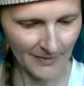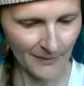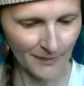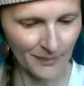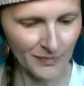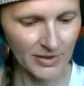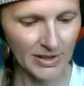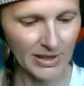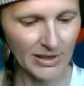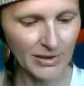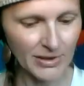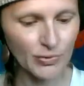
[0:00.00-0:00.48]

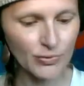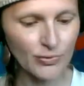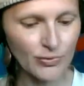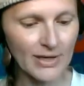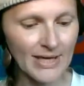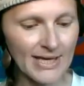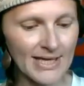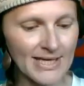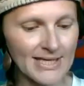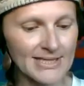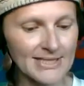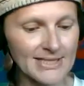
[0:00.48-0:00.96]
The
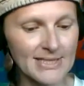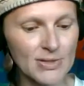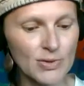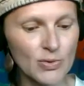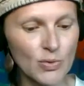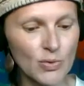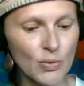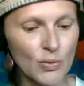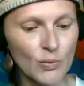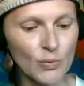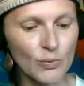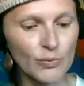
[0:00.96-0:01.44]
grace
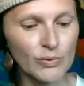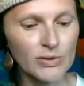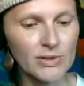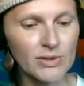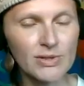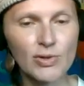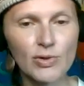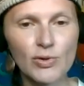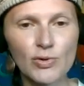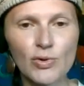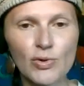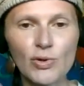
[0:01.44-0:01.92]
would
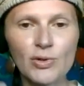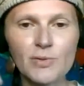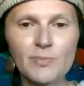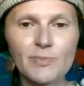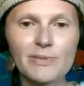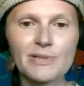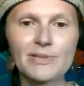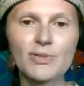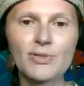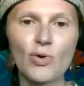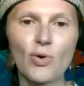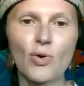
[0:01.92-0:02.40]
not
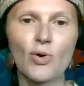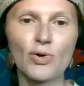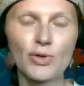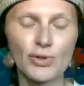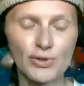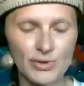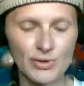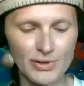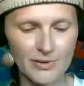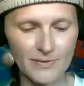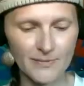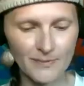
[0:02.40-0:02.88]
be
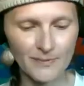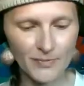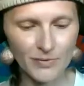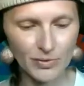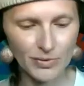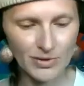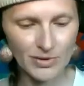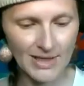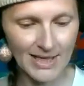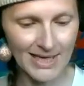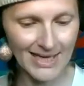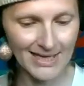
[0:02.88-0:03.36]
talked
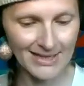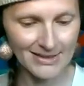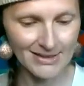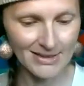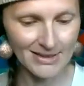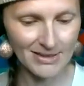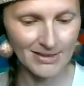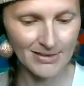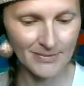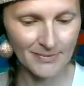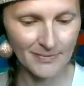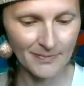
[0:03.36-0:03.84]
to
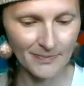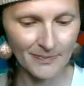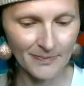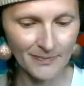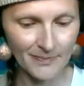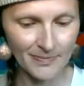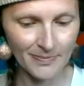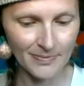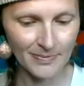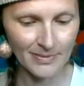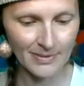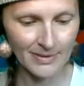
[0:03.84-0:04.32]
death.
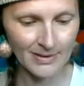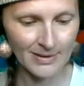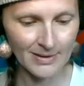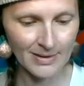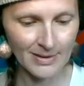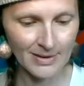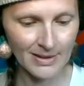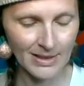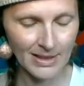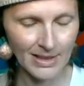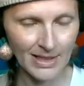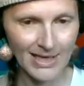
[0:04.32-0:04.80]

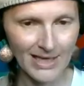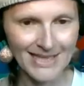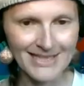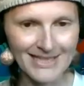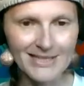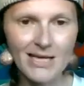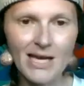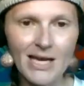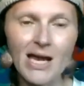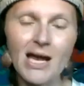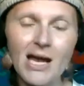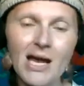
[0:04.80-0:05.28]

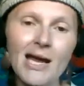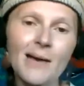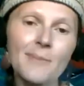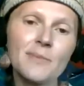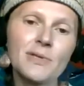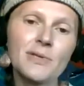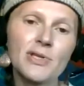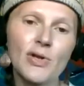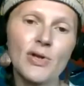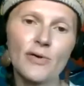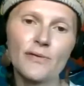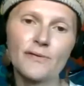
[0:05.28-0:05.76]
and the
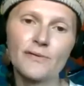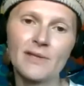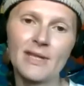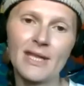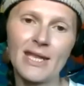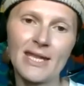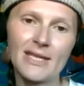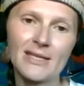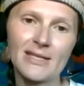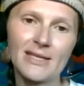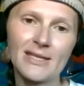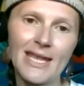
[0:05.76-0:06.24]
harmony of
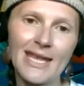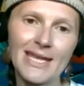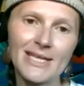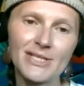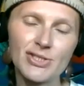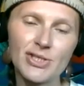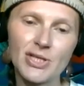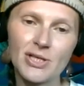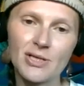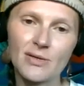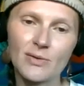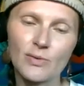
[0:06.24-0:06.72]

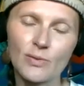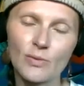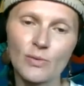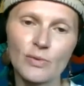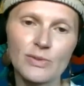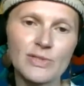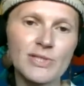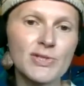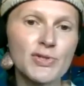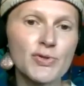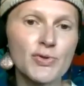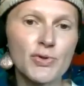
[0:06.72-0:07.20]
nature
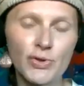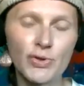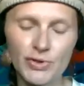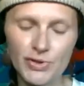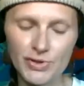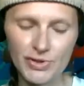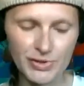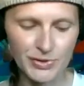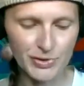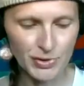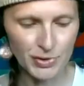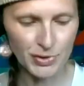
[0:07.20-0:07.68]
was
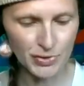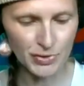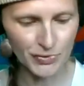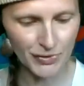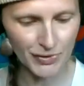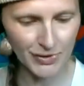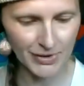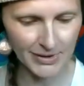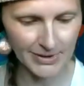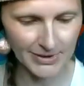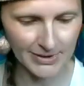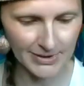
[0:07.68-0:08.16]
not
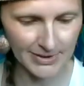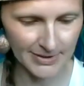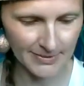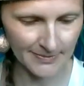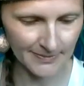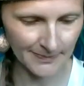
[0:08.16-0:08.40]
destroyed.